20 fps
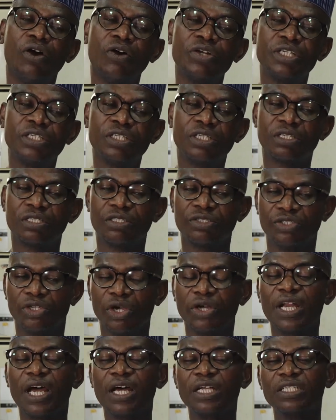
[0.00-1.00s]
All these
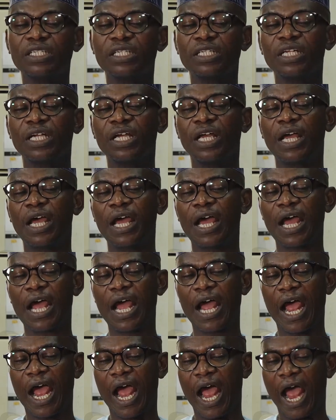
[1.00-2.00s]
journals
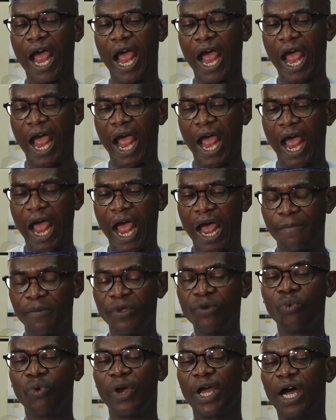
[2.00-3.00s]
are
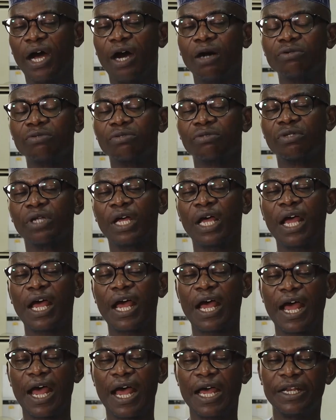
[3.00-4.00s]
being warehoused,
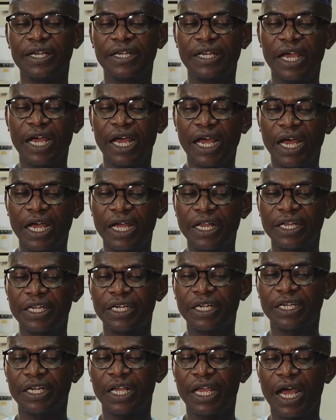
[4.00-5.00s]
and
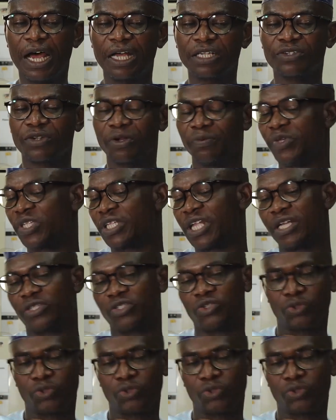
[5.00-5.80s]
they are submitted